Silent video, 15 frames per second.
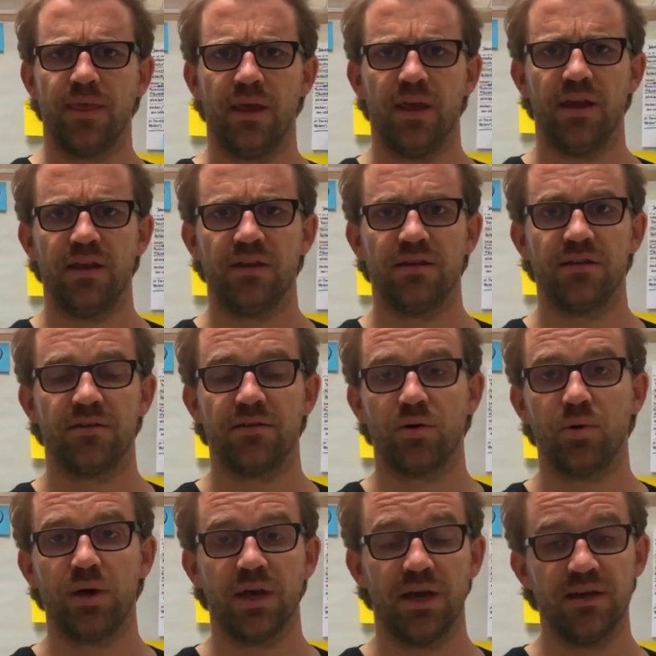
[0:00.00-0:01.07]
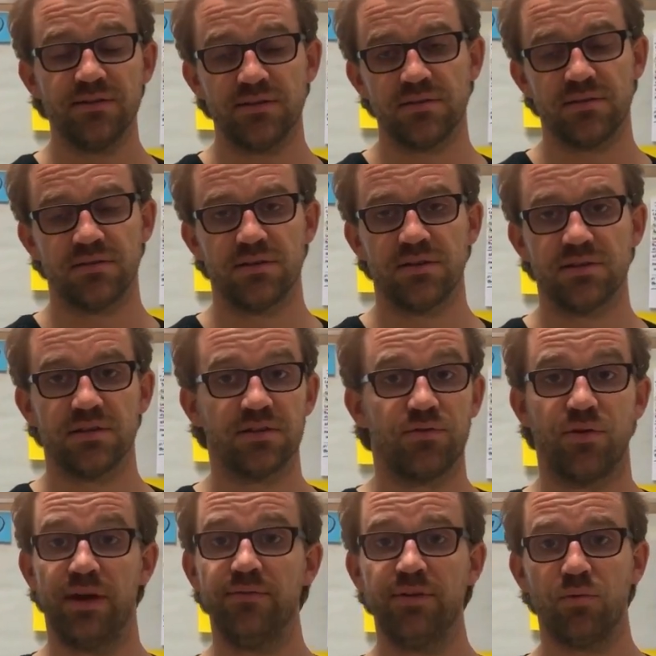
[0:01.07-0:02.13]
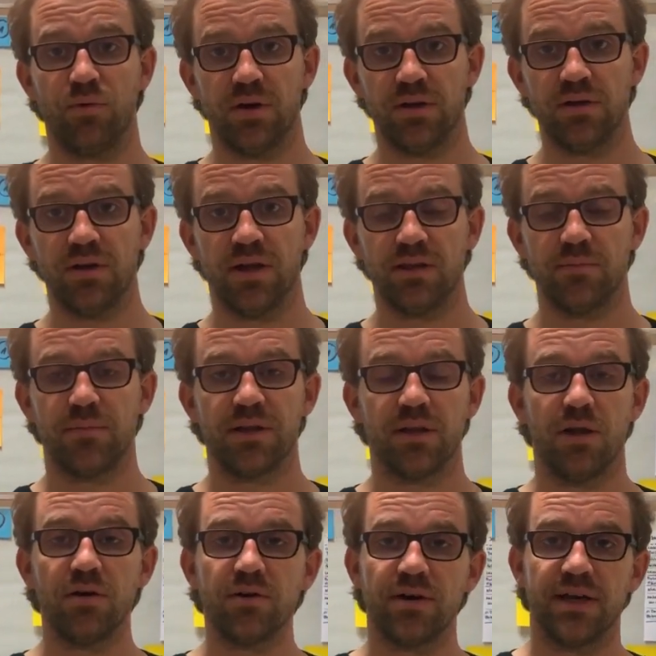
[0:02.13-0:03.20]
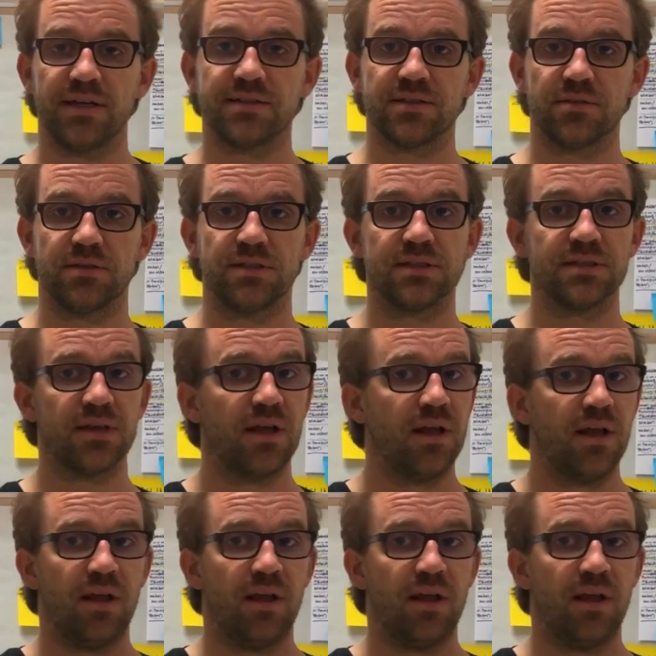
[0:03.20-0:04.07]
And the quick answer to this is for everyone, and the bit longer answer is